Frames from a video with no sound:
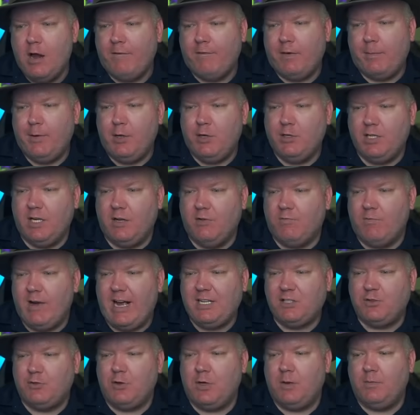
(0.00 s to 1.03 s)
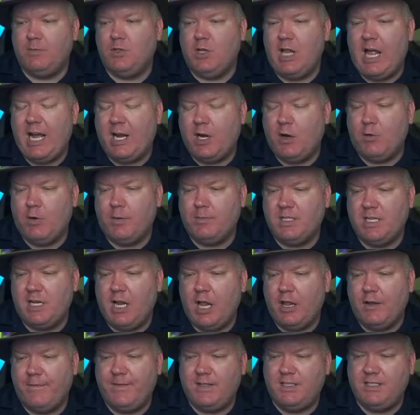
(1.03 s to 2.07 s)
from using restrooms, locker rooms,
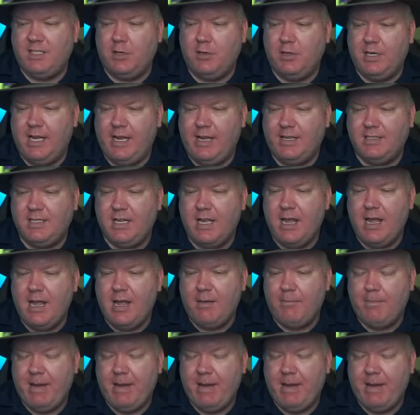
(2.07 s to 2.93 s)
and other facilities